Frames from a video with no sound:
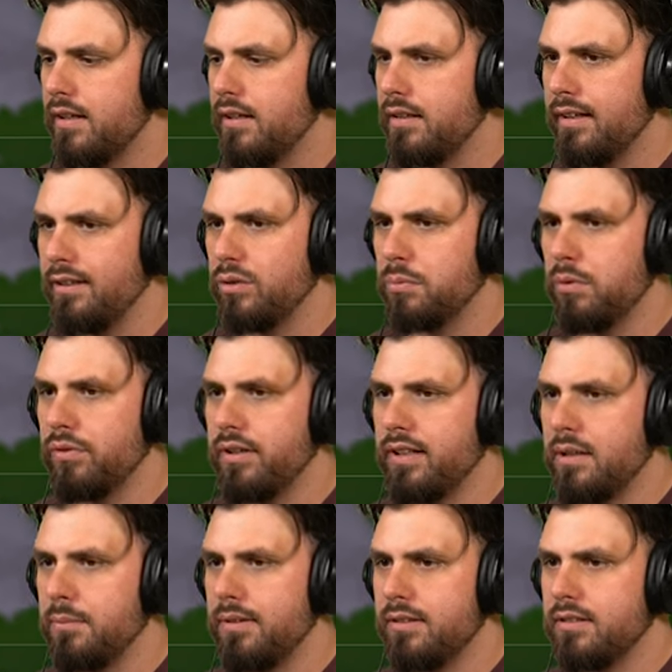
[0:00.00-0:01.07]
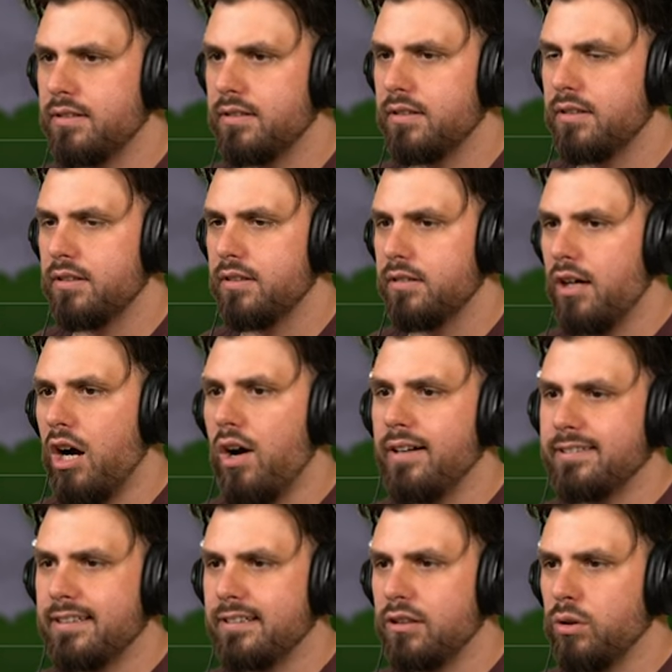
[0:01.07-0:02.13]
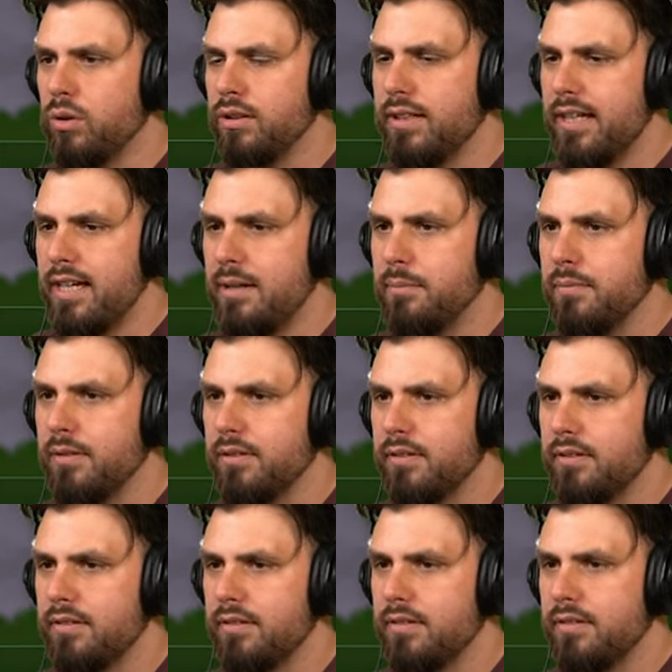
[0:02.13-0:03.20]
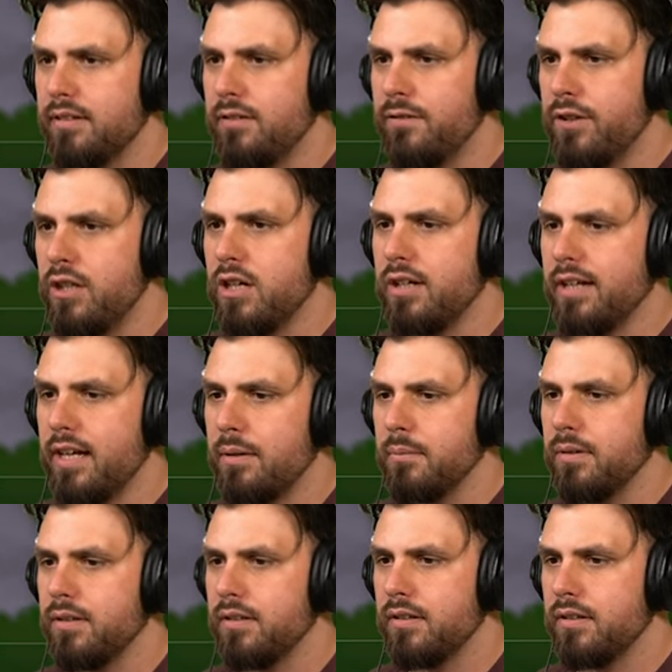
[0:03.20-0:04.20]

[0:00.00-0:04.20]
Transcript: to remove the element. Oh, I selected the whole game. The VR game.